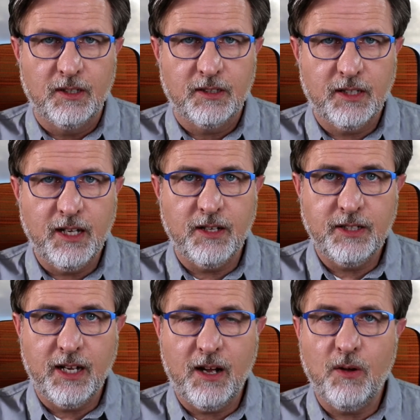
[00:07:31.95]
They are
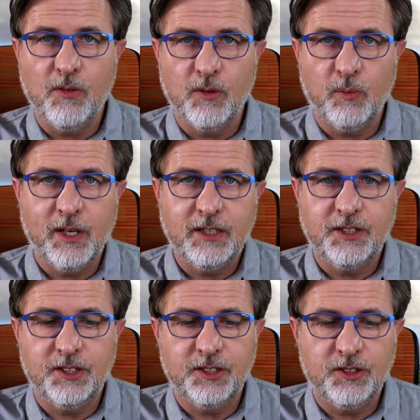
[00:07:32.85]
now the
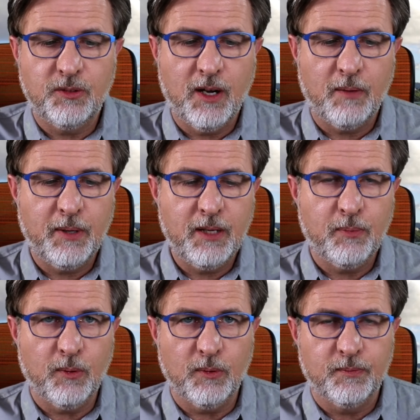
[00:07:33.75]
witnesses to our people.